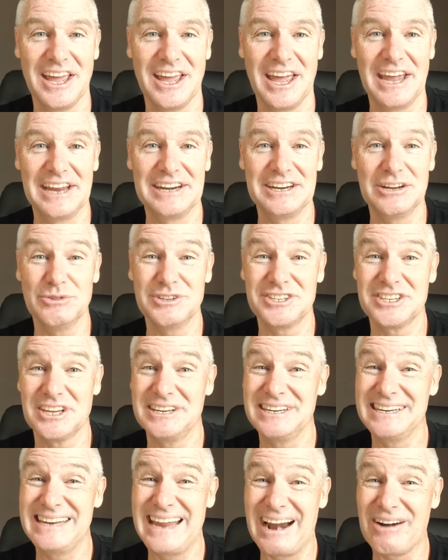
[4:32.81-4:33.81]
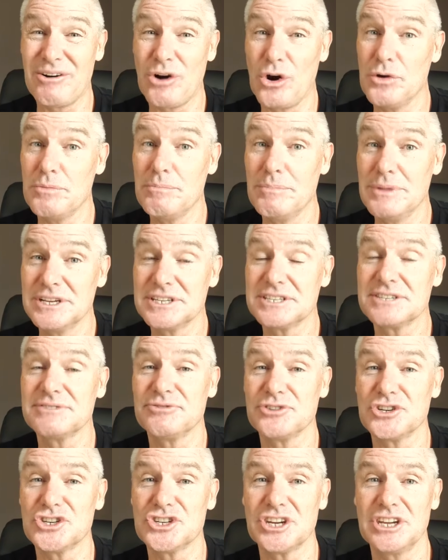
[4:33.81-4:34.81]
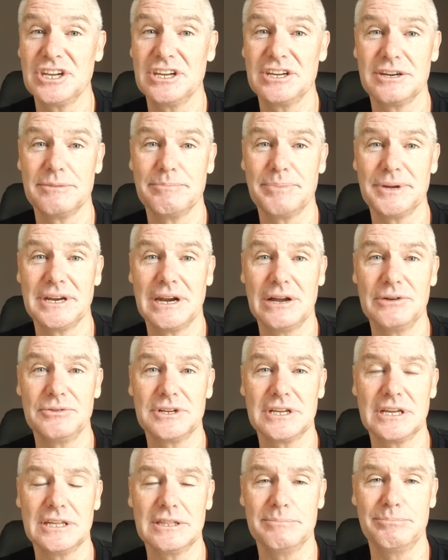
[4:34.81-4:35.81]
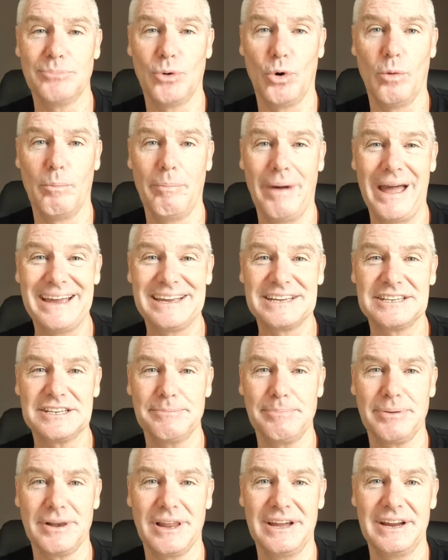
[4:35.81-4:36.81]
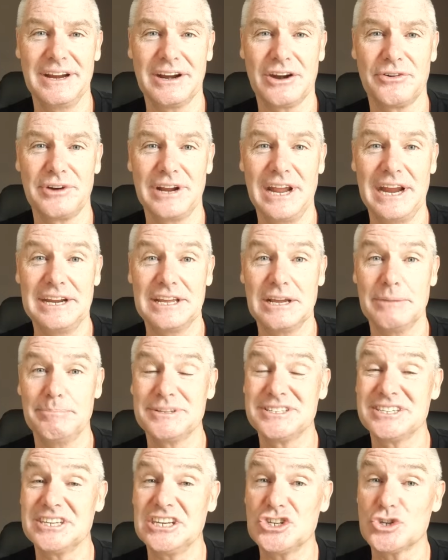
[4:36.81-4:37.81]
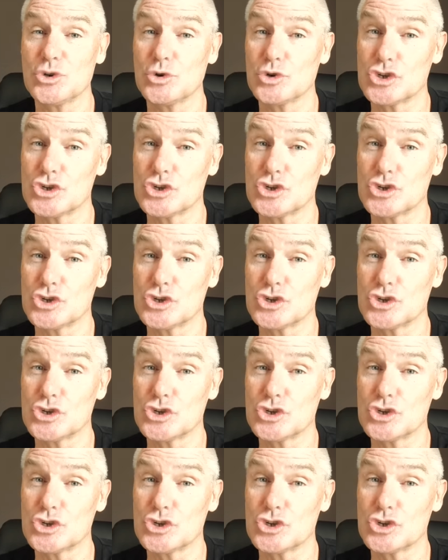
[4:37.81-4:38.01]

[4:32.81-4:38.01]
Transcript: And it was a narrow miss for Sheehan being able to get the ball back into play and creating a potential